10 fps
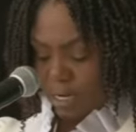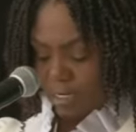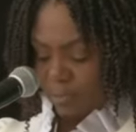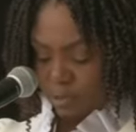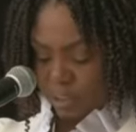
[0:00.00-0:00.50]

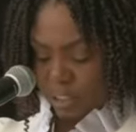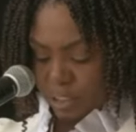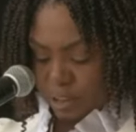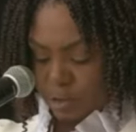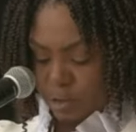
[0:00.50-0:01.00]
Thank
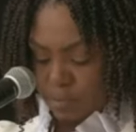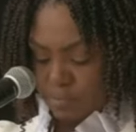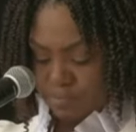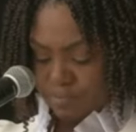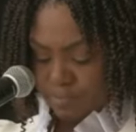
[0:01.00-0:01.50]
you. Thank
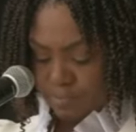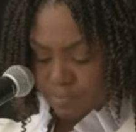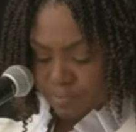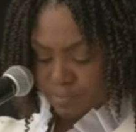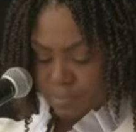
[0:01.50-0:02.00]
you for being
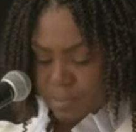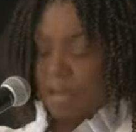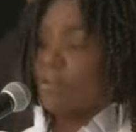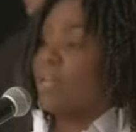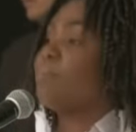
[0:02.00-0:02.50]
here in
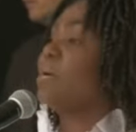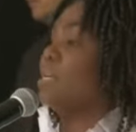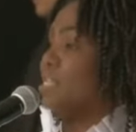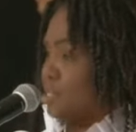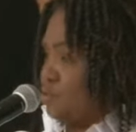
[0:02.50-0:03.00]
Colombia.
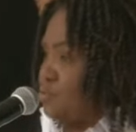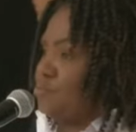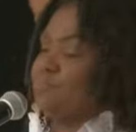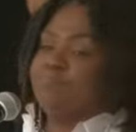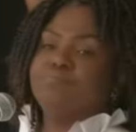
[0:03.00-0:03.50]
Thank you for
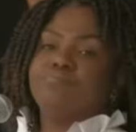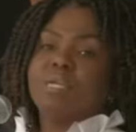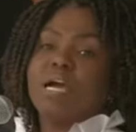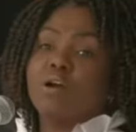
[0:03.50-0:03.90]
coming.